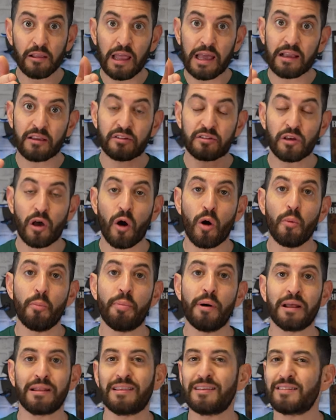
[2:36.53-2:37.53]
like so.
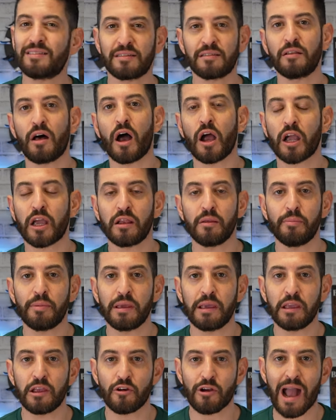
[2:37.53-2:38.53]
But this is not gonna
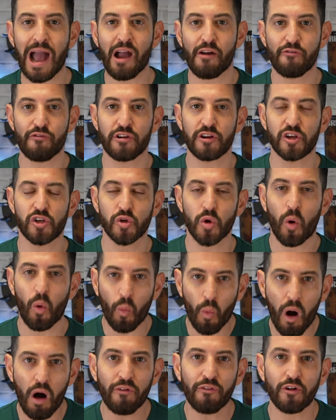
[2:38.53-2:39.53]
be your average
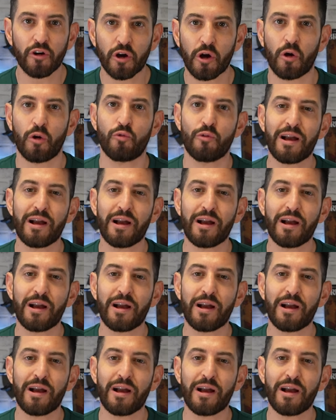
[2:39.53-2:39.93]
waffle cone